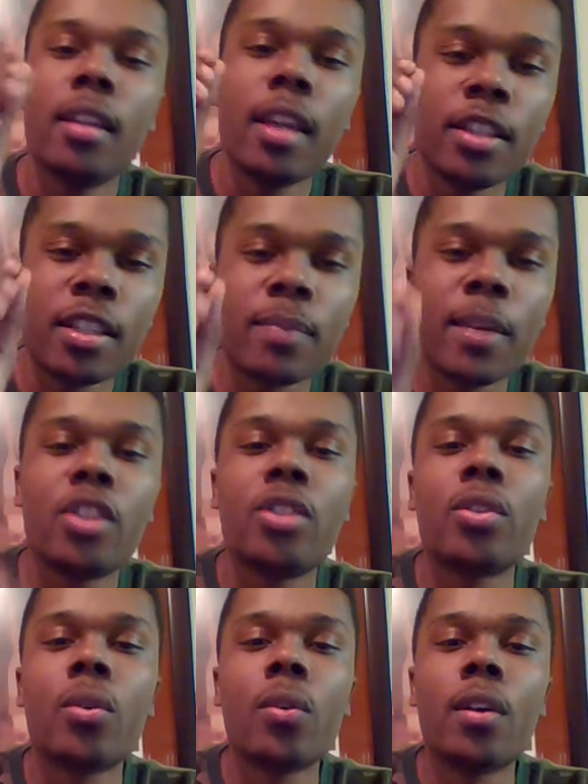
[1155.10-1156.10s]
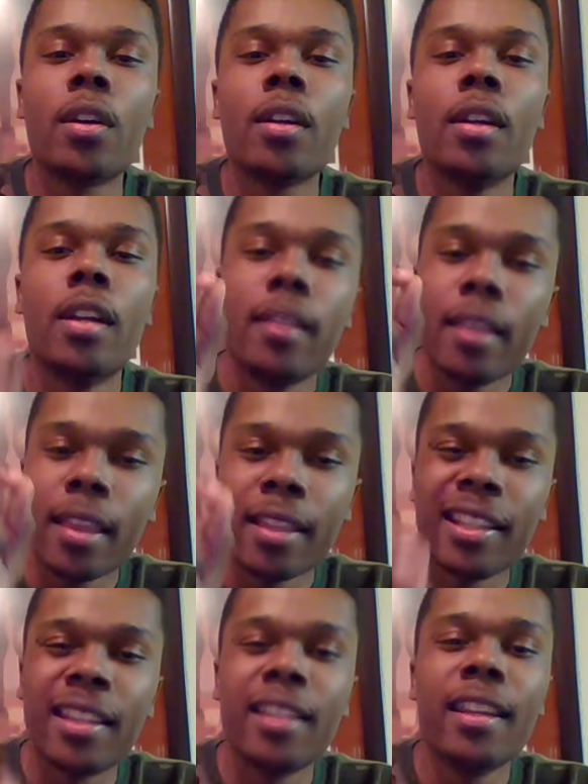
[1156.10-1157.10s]
Just make sure that at the
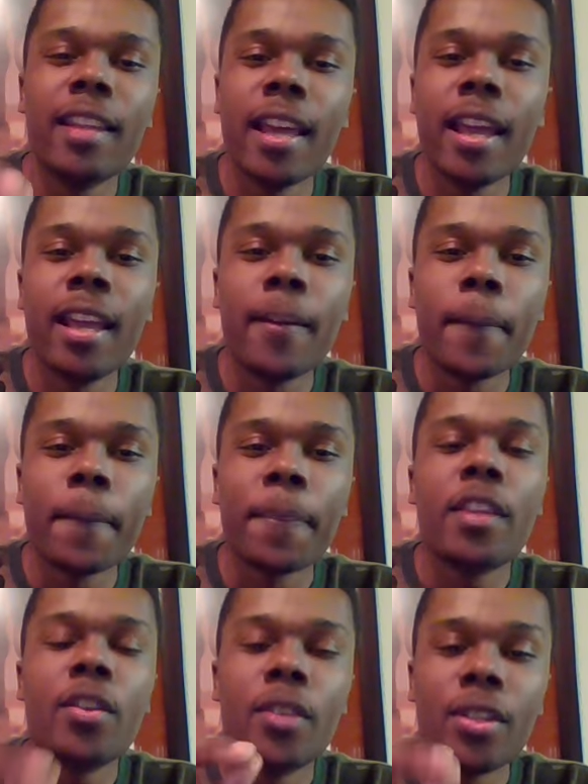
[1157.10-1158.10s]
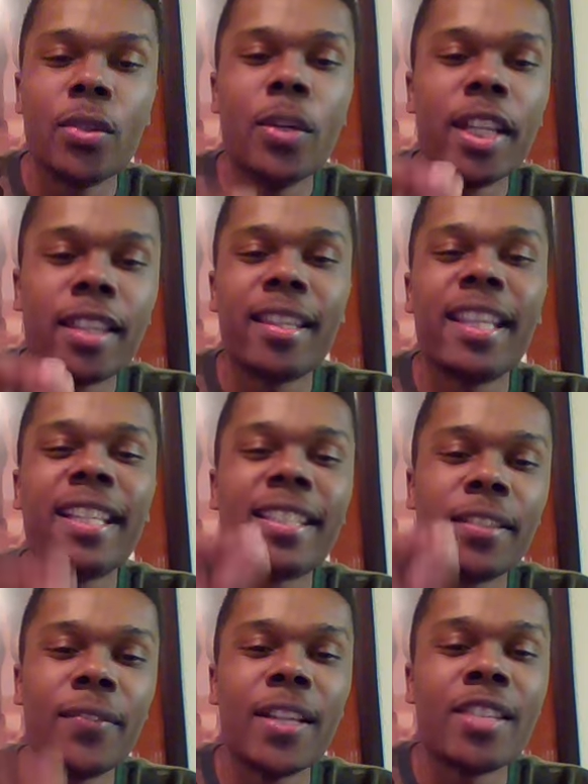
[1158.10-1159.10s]
end of the day, you're doing things to
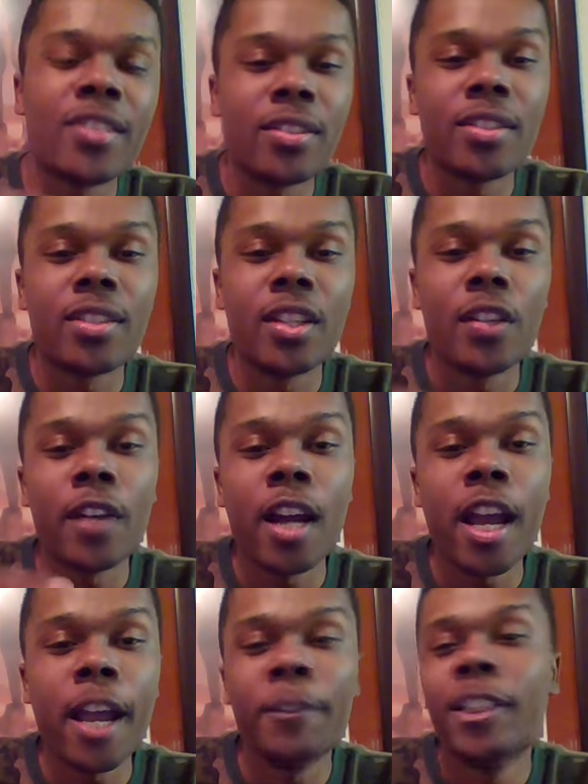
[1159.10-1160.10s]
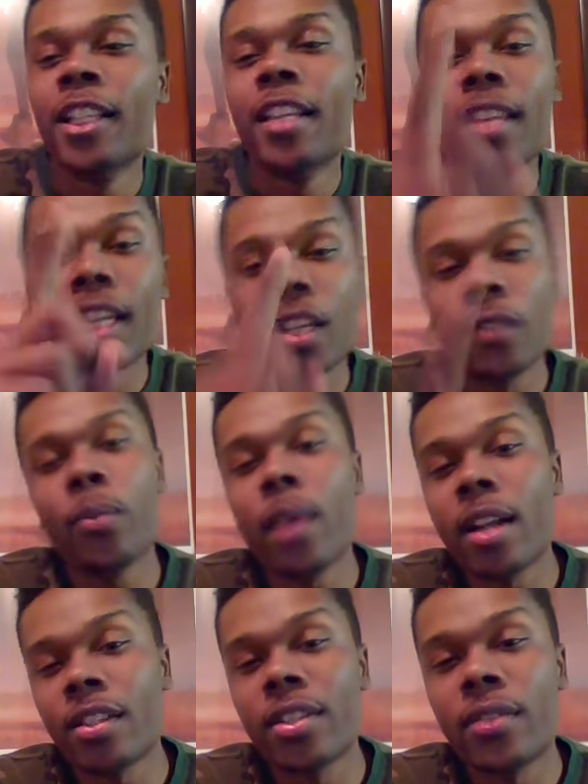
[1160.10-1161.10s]
invest in yourself. All right. Thank you for
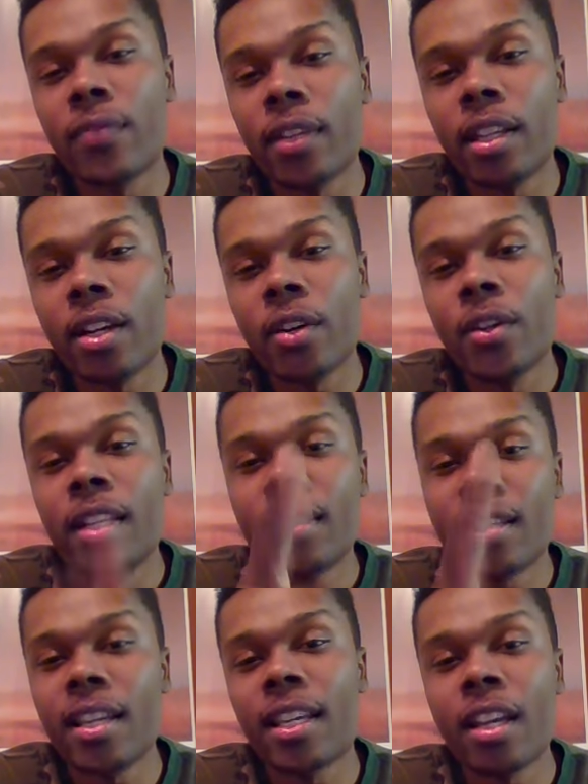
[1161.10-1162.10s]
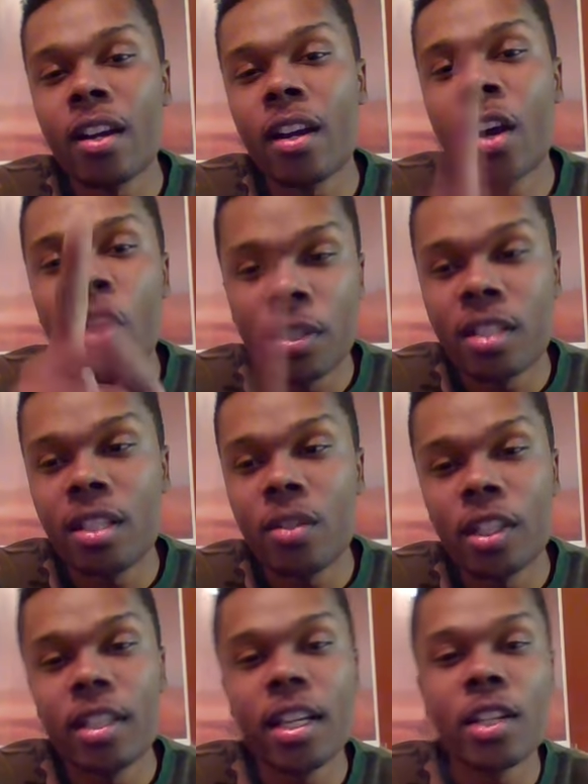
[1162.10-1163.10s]
watching this video. Take care. I hope to see you on
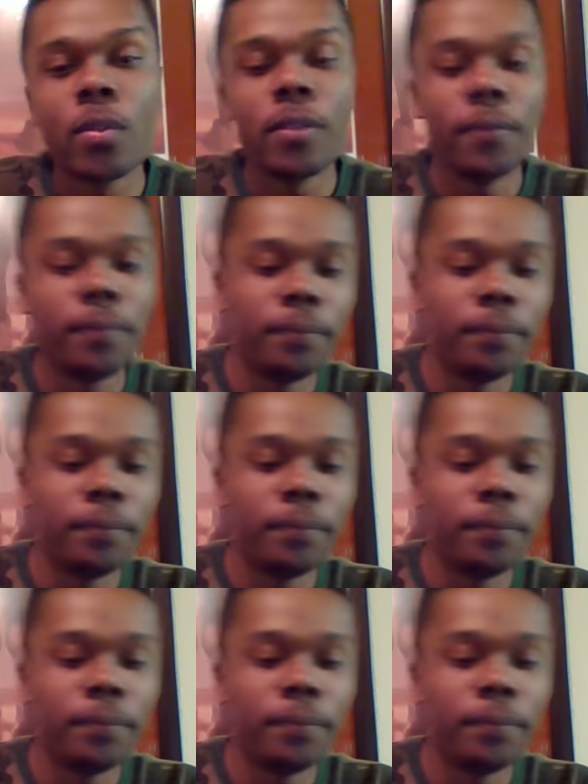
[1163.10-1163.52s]
the next one.